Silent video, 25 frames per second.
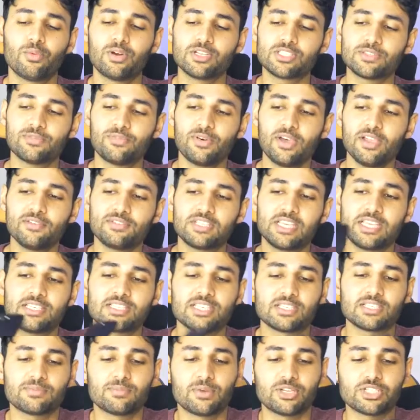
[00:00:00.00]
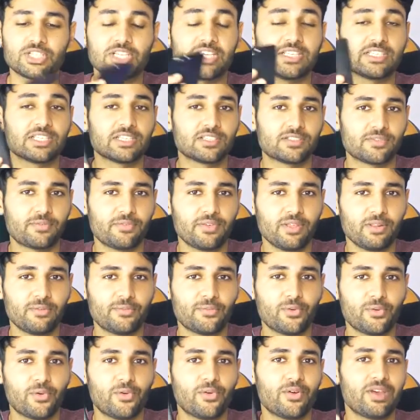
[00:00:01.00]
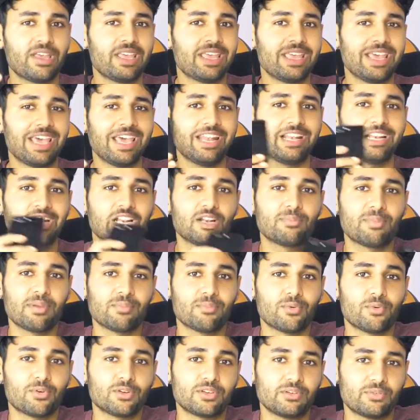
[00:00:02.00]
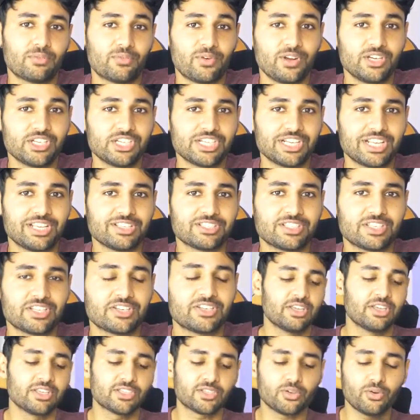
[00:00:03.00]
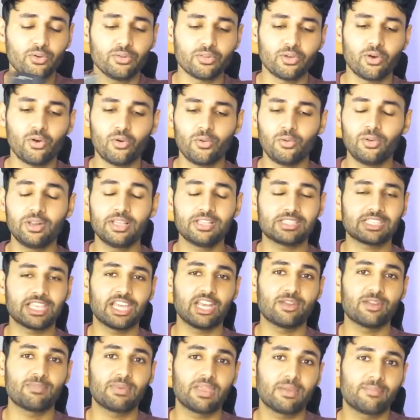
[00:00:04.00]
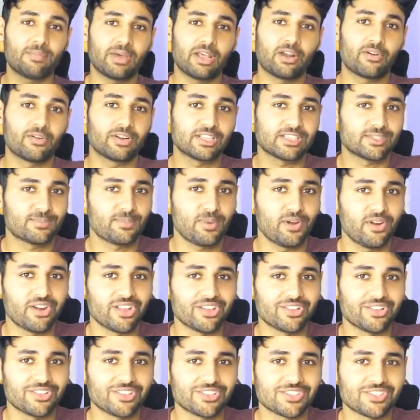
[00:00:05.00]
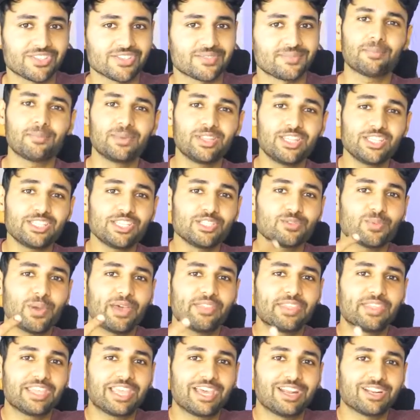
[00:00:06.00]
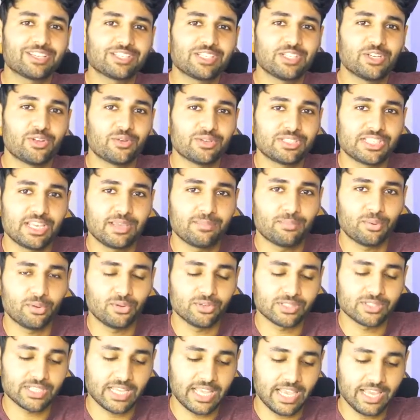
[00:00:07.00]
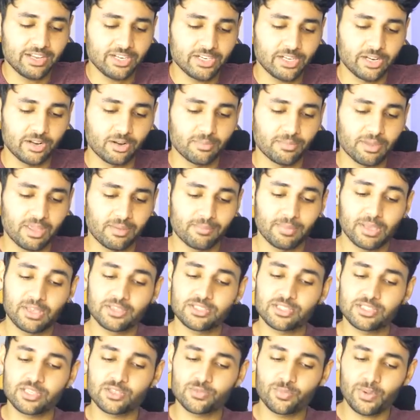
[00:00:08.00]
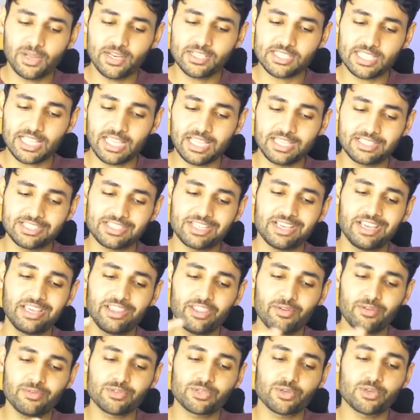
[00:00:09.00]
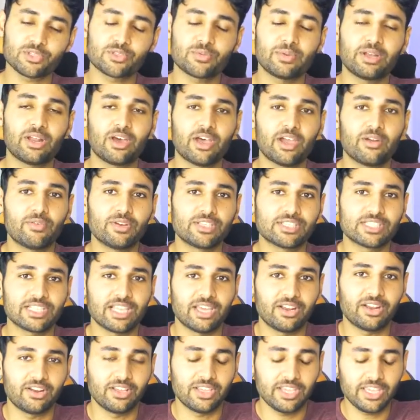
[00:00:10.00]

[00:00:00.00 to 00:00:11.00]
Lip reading: whereas the 5Ts is much easier to feel for and a little bit more differentiated. So on the whole, it's going to be a better experience. But this is where the Galaxy Note 8 pulls ahead a little bit, because as well as that, there is also an iris scanner